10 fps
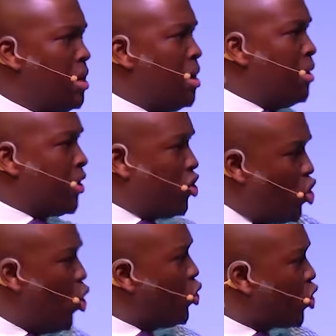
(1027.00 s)
This
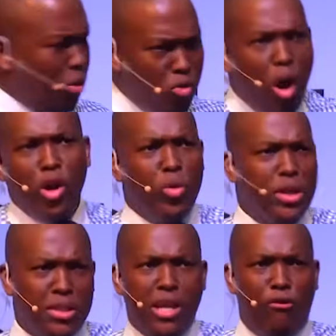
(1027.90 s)
huge camaraderie
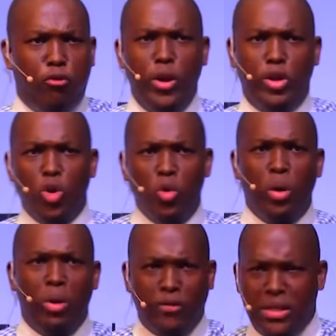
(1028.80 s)
stuff we do when
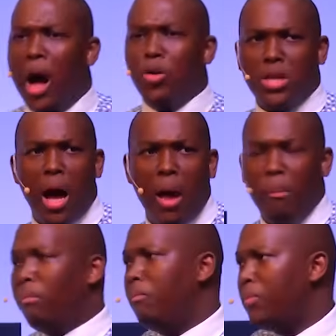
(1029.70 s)
we have downtime.
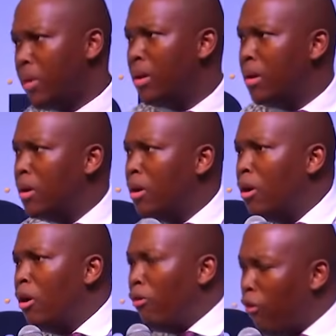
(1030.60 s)

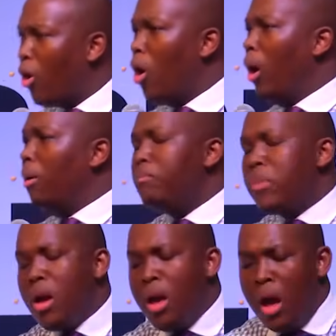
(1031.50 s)
Fokol.
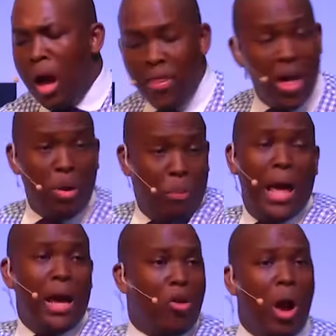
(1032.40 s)
And they were
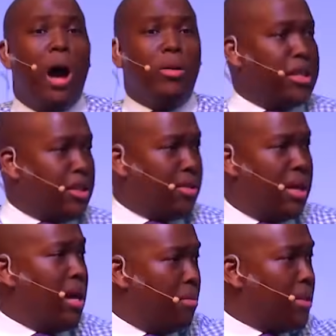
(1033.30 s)
playing around as
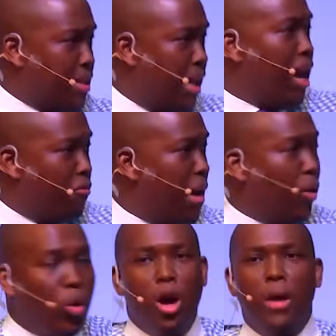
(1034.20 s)
he and Mr.
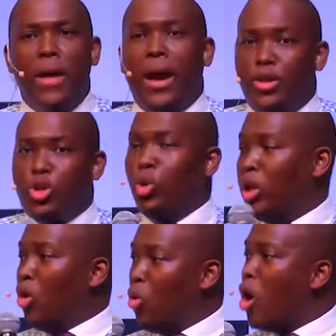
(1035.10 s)
Caveman were, and they had two
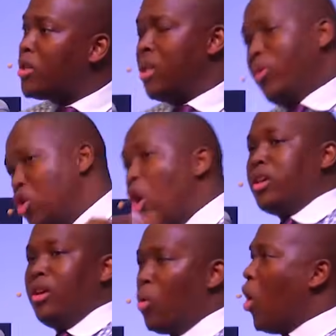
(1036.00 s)
little rocks and they were
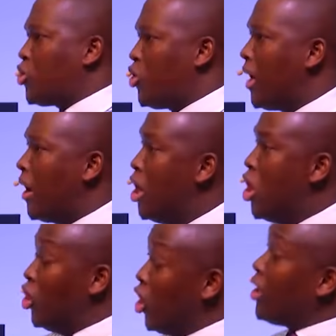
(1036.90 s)
knocking the rocks together.
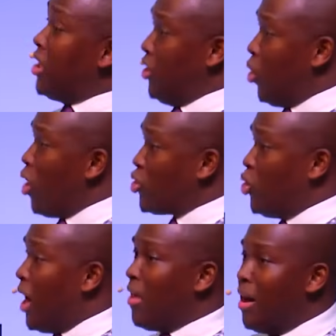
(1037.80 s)
Knocking the rocks
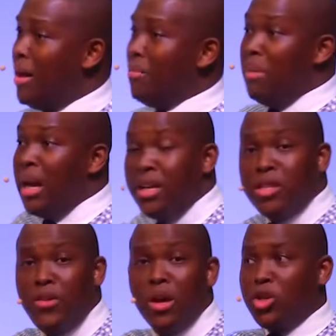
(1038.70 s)
together millions
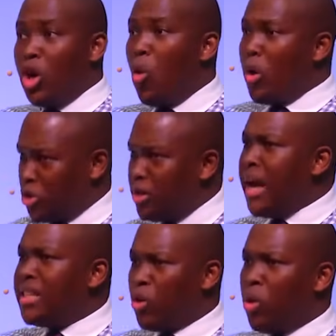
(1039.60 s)
of years ago was
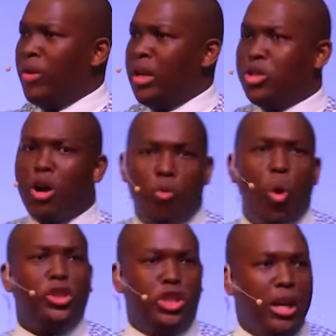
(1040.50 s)
today's equivalent of
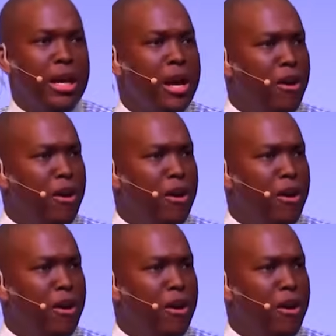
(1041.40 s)
watching a